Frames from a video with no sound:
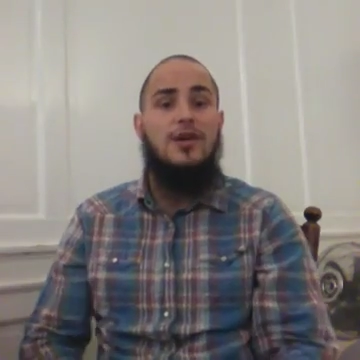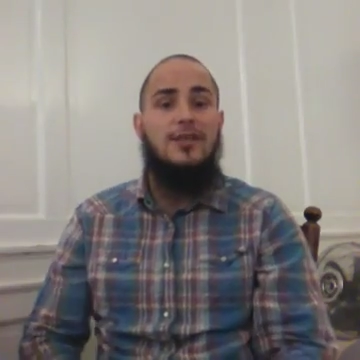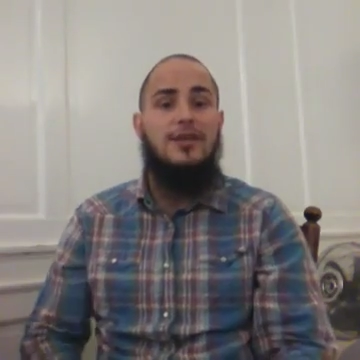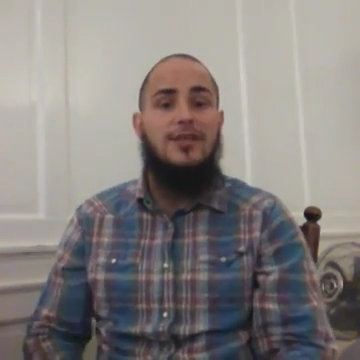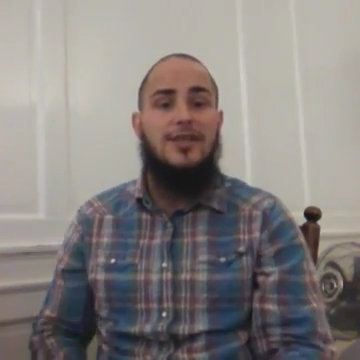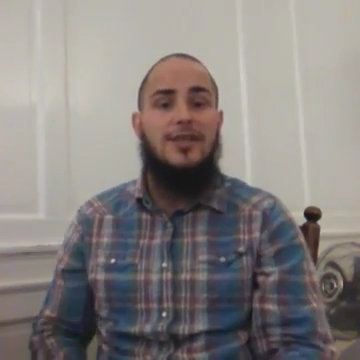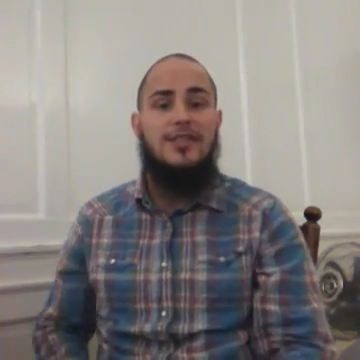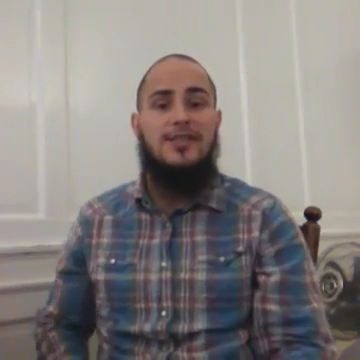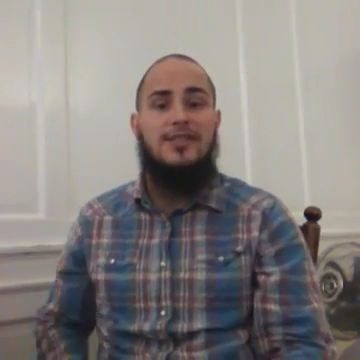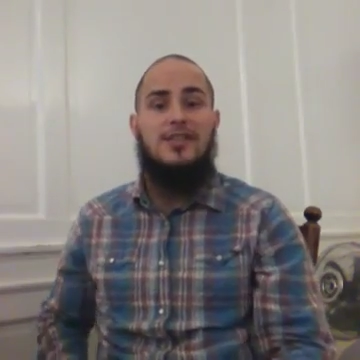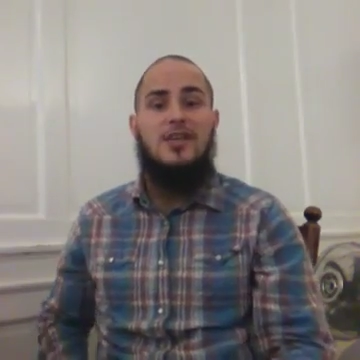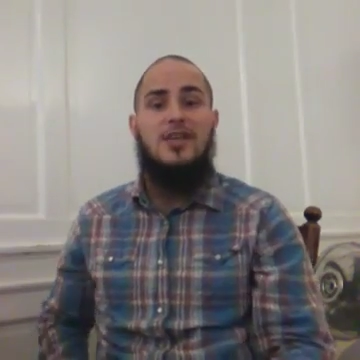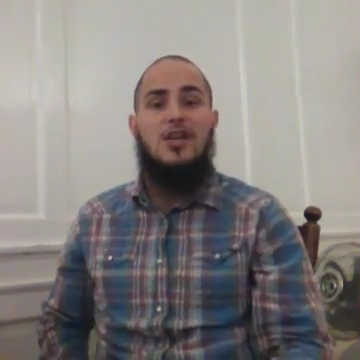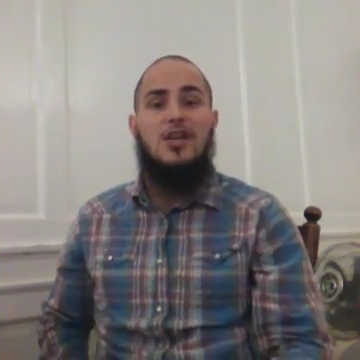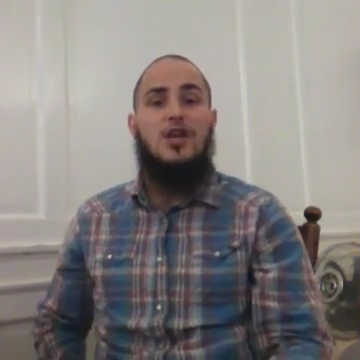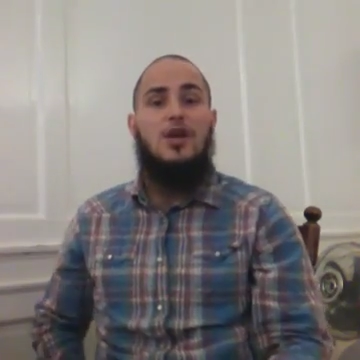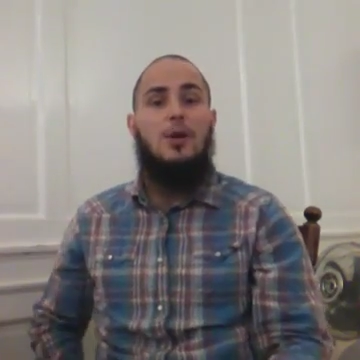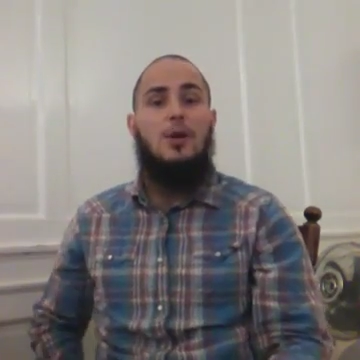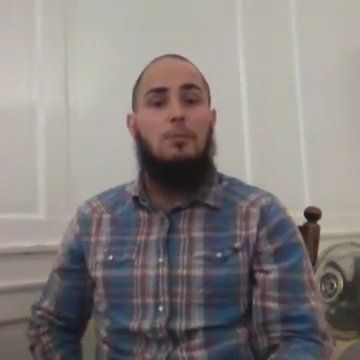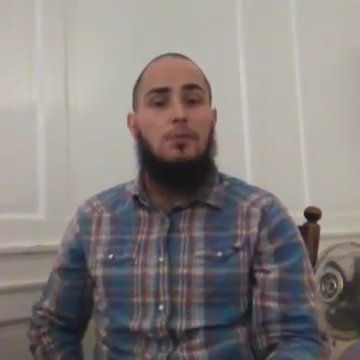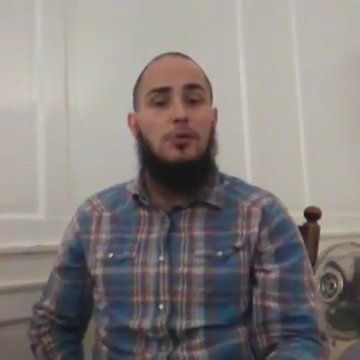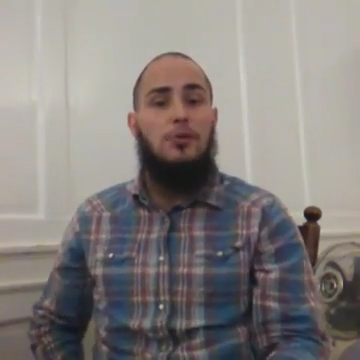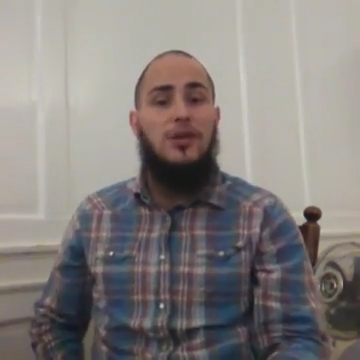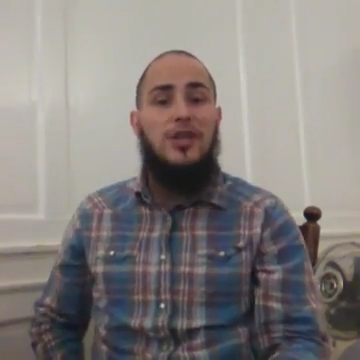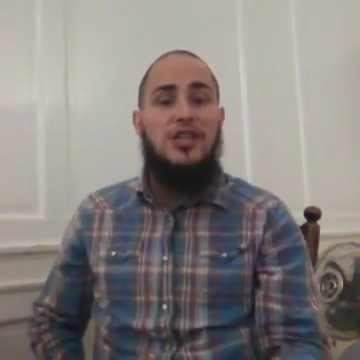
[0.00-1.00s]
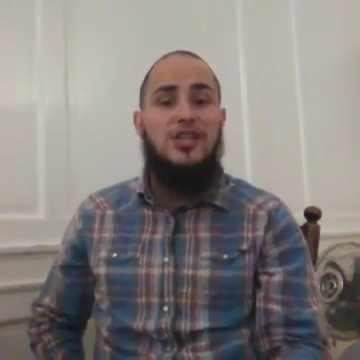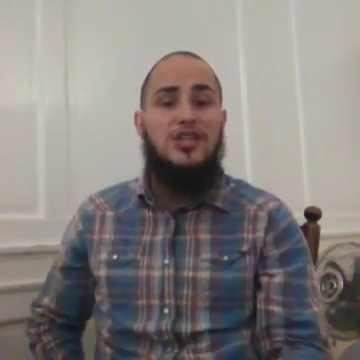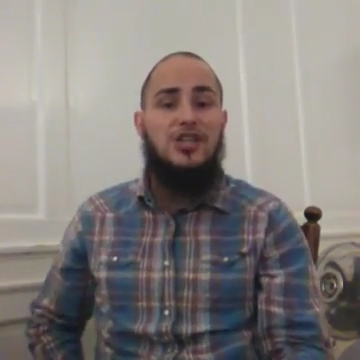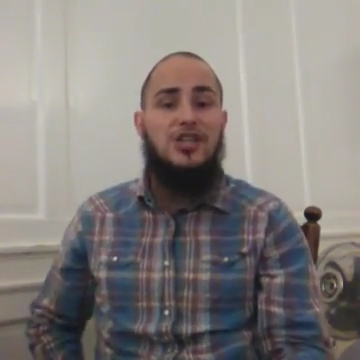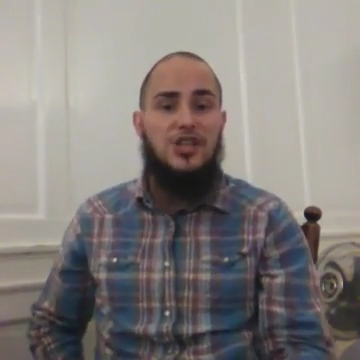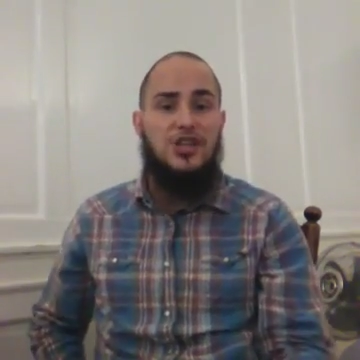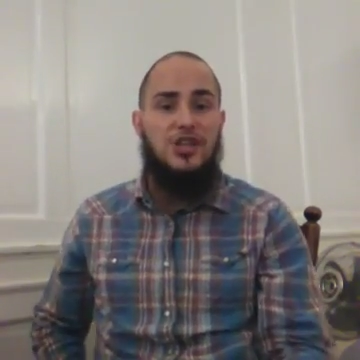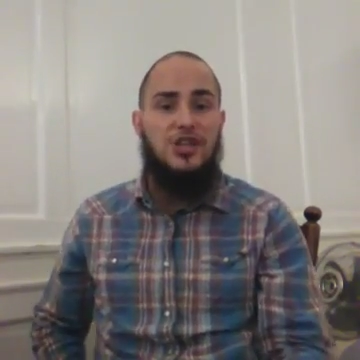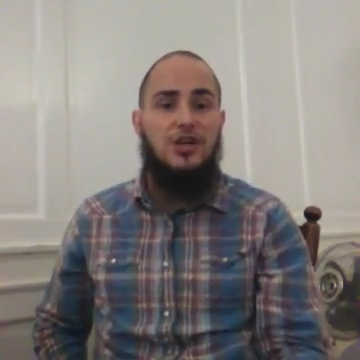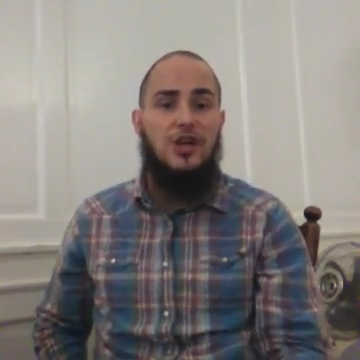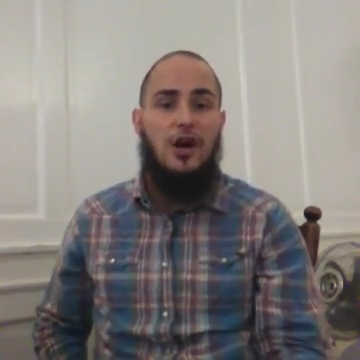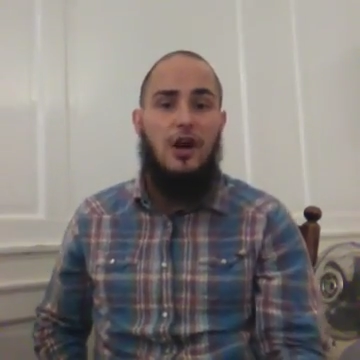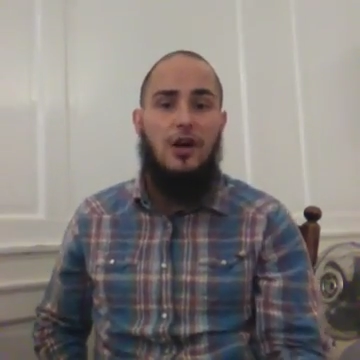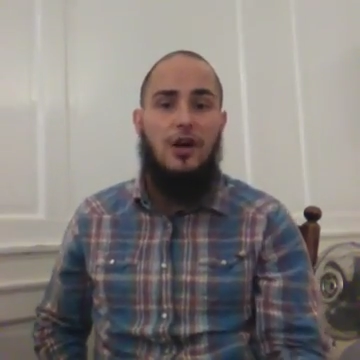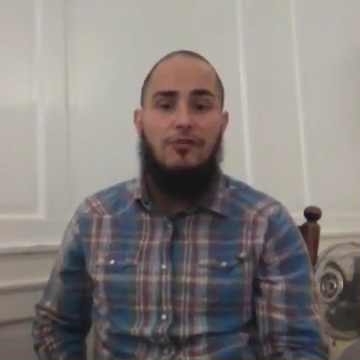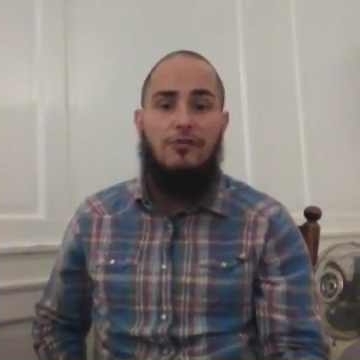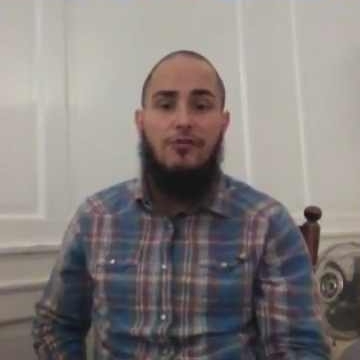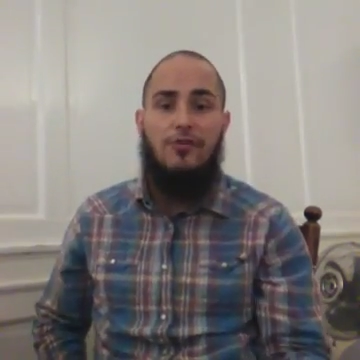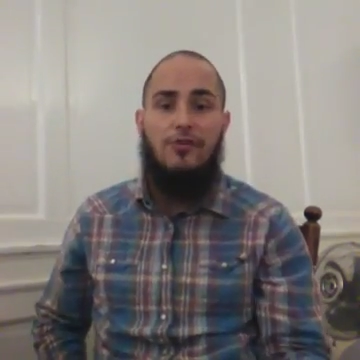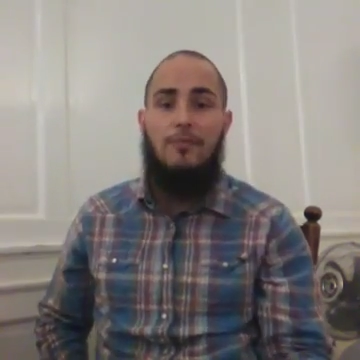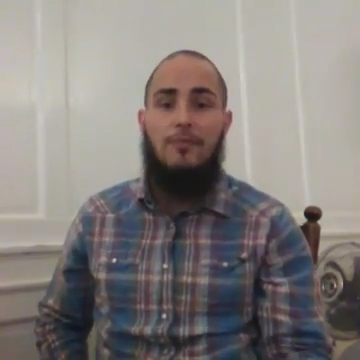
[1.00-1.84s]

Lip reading: this completion of